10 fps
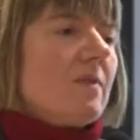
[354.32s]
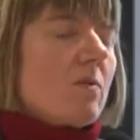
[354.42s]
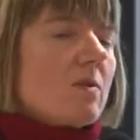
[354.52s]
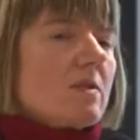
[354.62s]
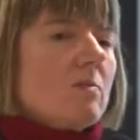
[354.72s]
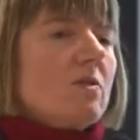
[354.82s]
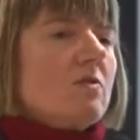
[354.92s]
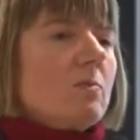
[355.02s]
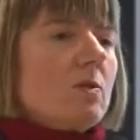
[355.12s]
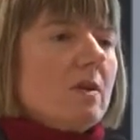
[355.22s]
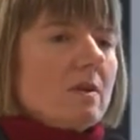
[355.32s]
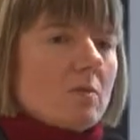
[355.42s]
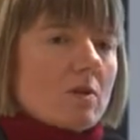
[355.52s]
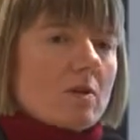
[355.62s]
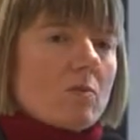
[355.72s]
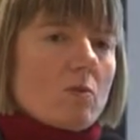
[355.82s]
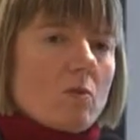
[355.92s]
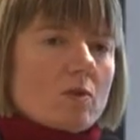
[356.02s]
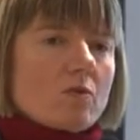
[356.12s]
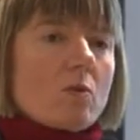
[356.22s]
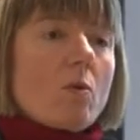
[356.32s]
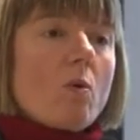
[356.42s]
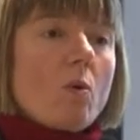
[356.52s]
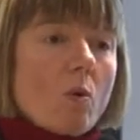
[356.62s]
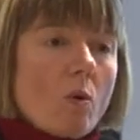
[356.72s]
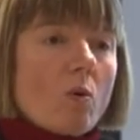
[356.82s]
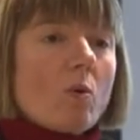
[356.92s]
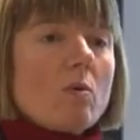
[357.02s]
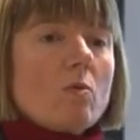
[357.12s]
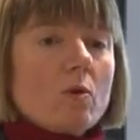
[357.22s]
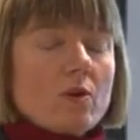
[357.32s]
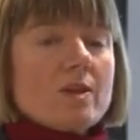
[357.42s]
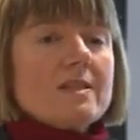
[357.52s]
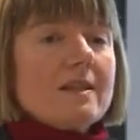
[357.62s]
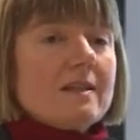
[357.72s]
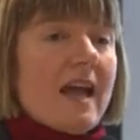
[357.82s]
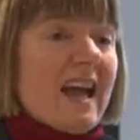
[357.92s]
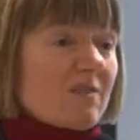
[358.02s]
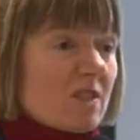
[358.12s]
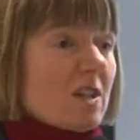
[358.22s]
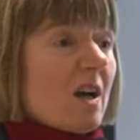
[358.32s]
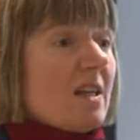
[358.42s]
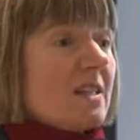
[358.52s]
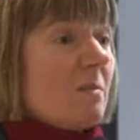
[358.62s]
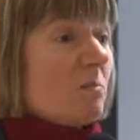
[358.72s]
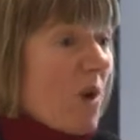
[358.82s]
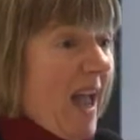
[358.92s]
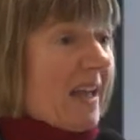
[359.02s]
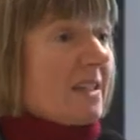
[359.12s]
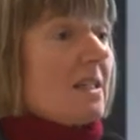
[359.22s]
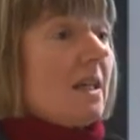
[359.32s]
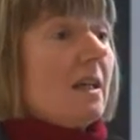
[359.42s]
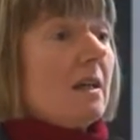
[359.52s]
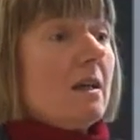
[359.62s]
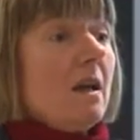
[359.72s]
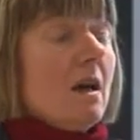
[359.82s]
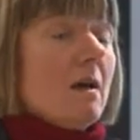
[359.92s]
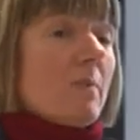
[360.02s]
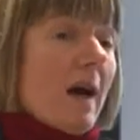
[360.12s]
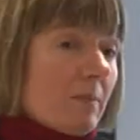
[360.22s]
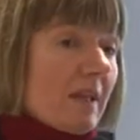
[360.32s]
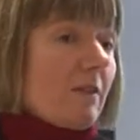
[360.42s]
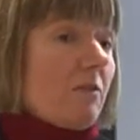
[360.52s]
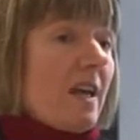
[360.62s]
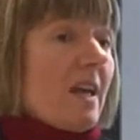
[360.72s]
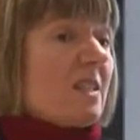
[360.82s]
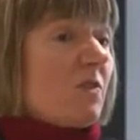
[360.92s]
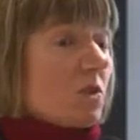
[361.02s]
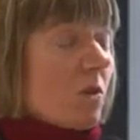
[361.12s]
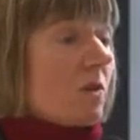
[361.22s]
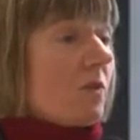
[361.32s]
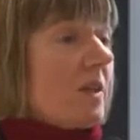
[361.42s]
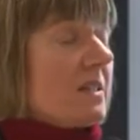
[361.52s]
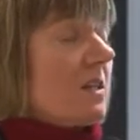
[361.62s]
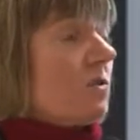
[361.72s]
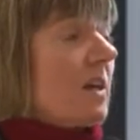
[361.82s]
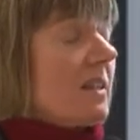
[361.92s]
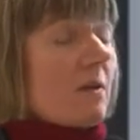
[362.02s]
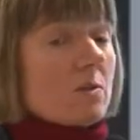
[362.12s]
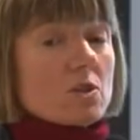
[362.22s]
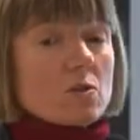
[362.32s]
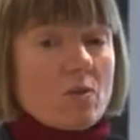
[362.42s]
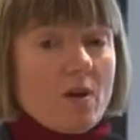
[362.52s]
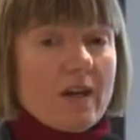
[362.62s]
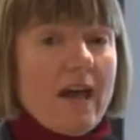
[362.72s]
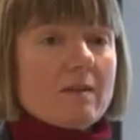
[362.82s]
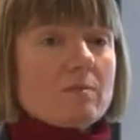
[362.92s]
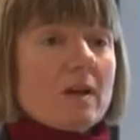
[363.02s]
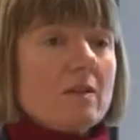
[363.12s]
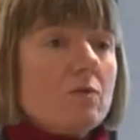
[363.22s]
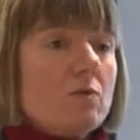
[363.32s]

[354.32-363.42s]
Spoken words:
there was a move to put in a modern award for all workers in advertising, branding, public affairs, photography, etc. That was thrown out by the